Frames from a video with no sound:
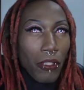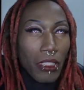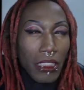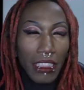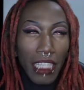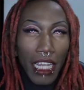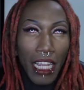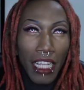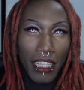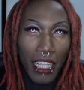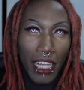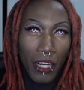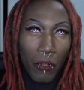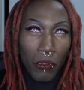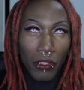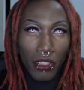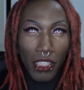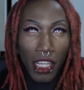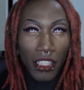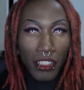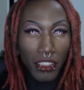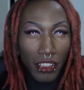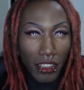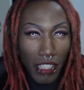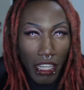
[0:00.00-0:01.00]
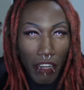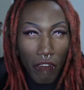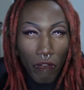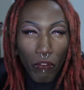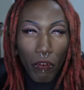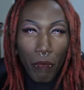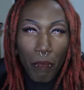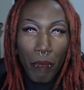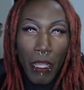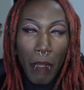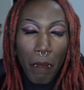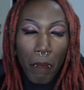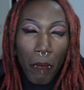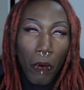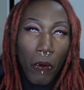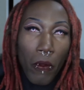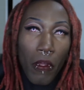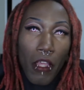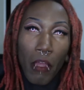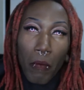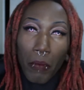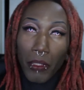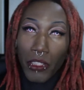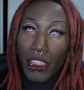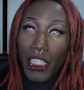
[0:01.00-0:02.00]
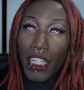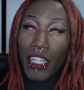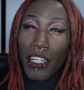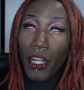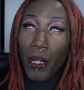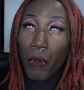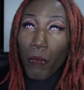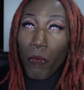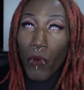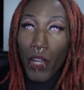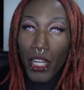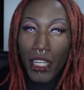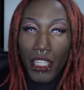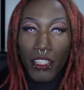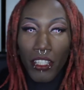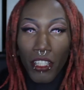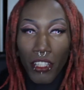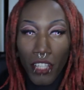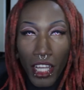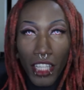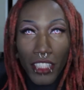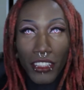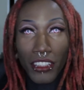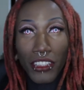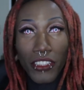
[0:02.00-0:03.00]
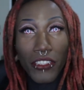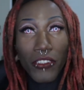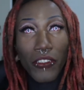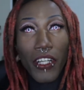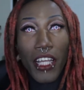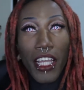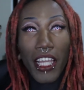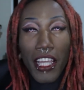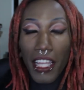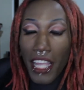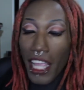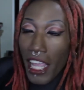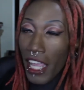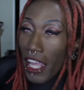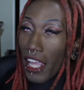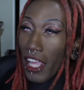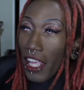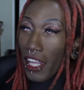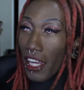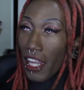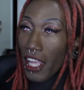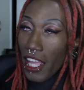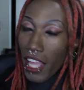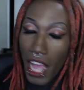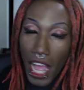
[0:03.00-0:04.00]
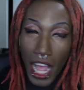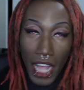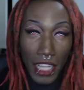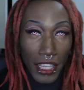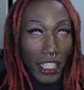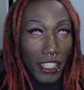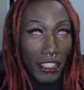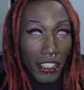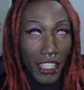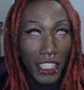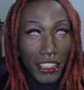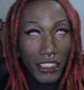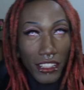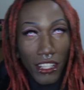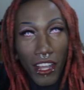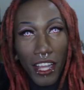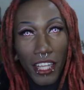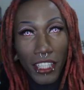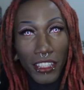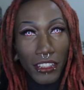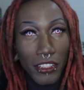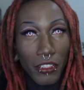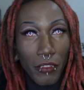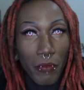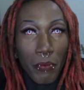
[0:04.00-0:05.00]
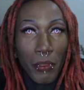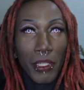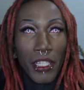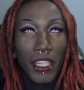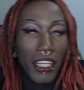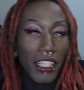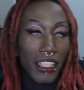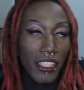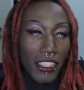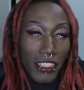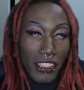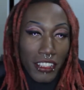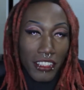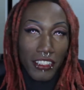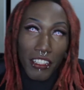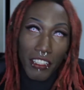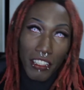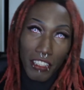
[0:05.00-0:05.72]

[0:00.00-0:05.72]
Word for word: saying that it was unsafe for people, but she ended up winning the lawsuit. And I think that's awesome because